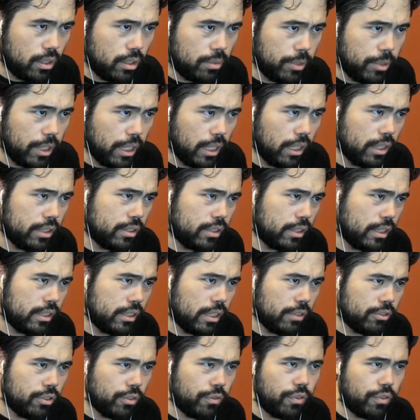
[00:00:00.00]
um, yeah, let's let's
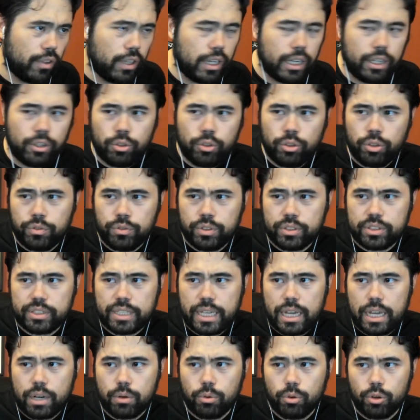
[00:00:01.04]
have some fun. I don't know if the
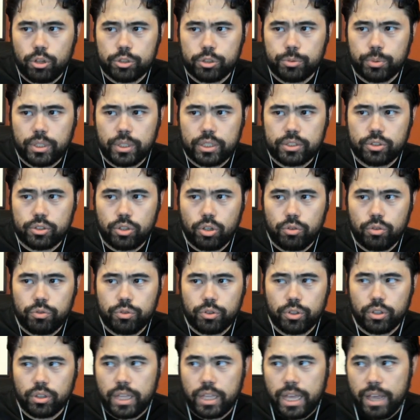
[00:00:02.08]
sack works, but let's go
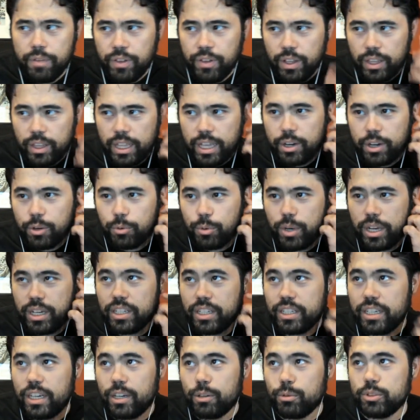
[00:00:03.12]
for it. Laugh out loud at
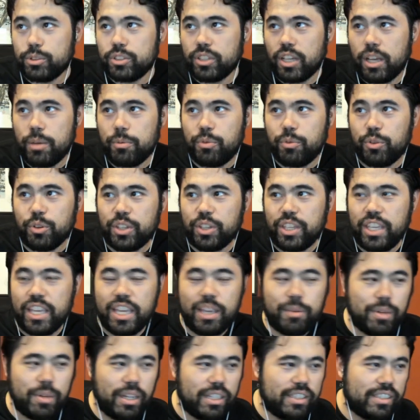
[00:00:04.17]
writing down and resign before the
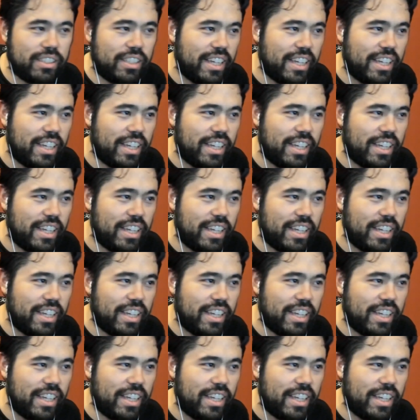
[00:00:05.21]
game ends.